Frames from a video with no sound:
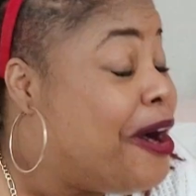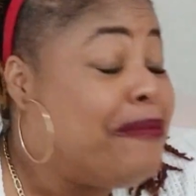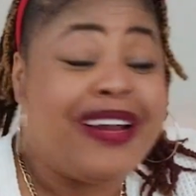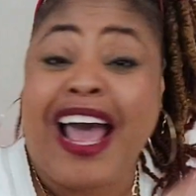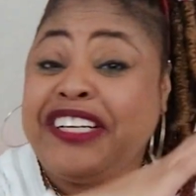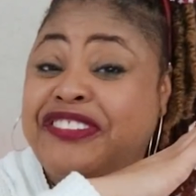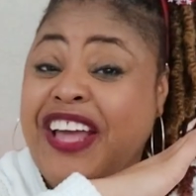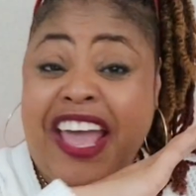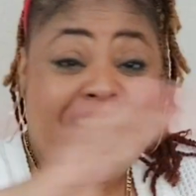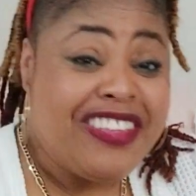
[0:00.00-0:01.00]
But as for
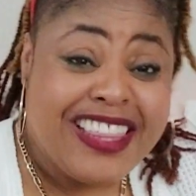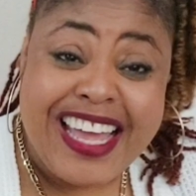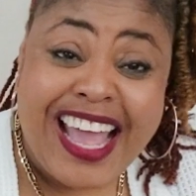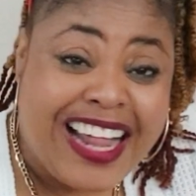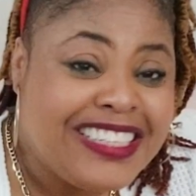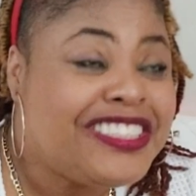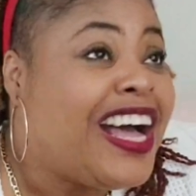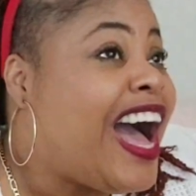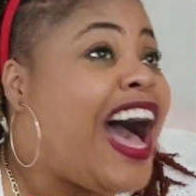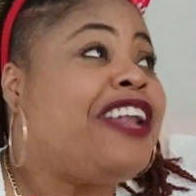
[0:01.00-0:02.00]
everything else,
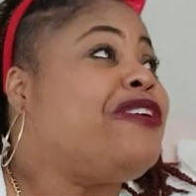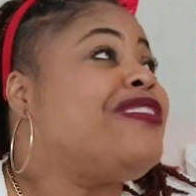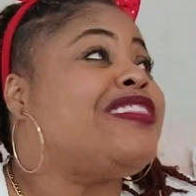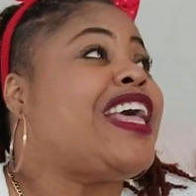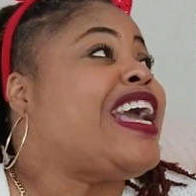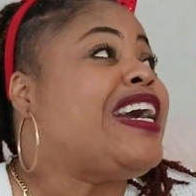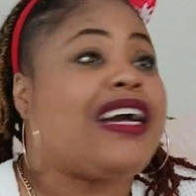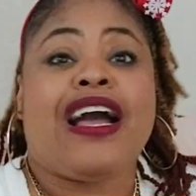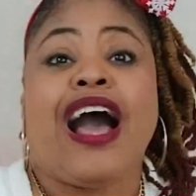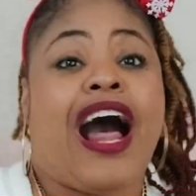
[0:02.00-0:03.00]
I don't think
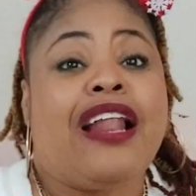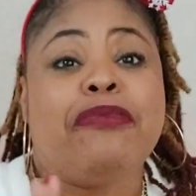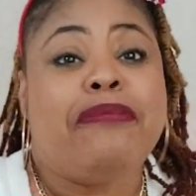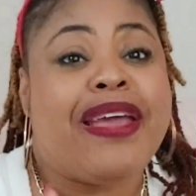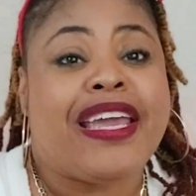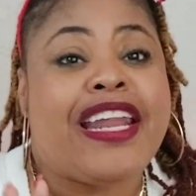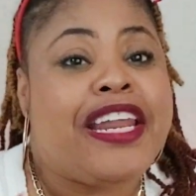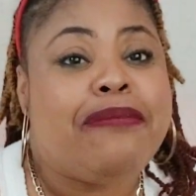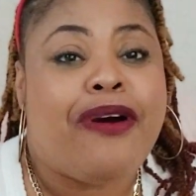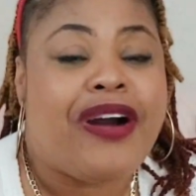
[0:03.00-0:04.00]
I'll be making
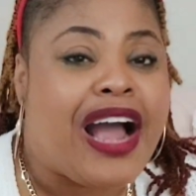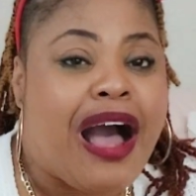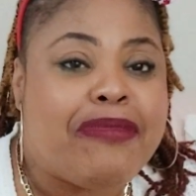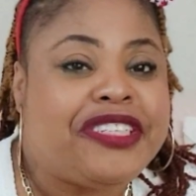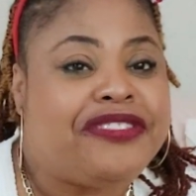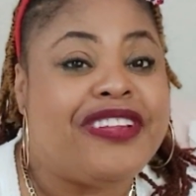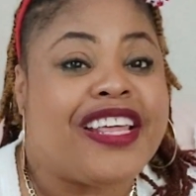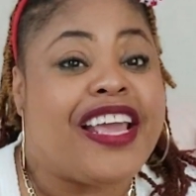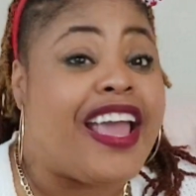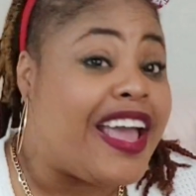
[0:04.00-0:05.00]
any more garments for
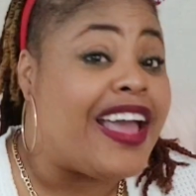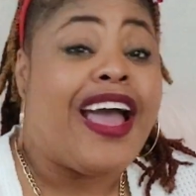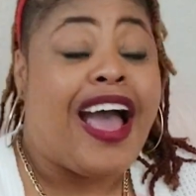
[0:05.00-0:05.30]
the year.